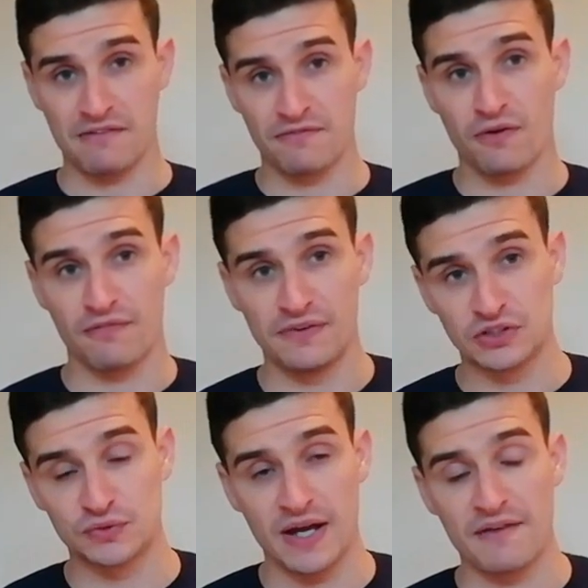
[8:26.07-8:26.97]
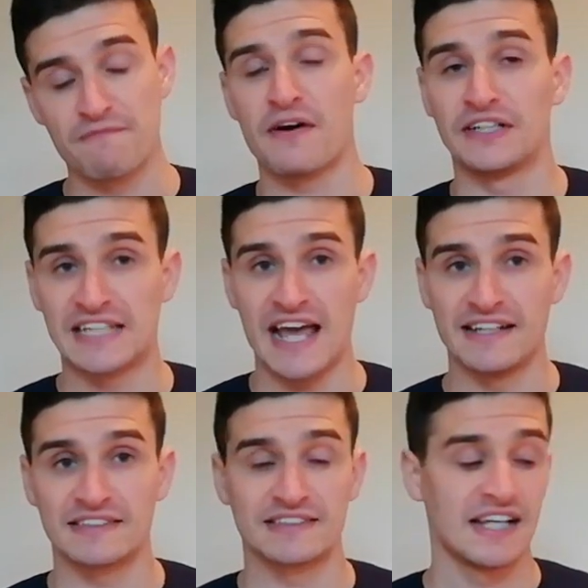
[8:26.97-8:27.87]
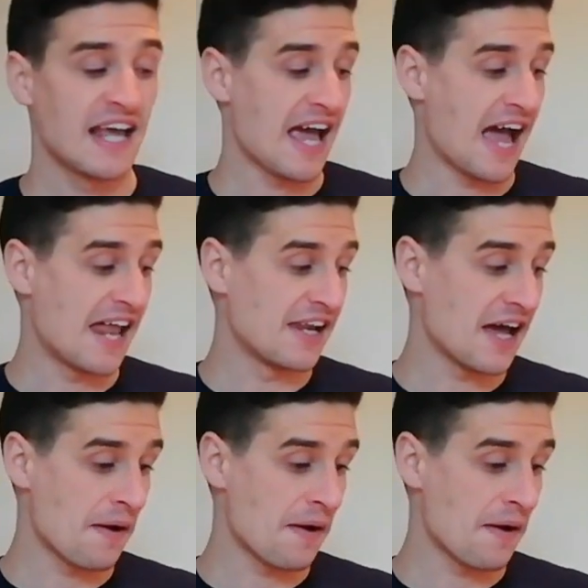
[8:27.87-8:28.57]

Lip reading: and forth feel to it, very tense, and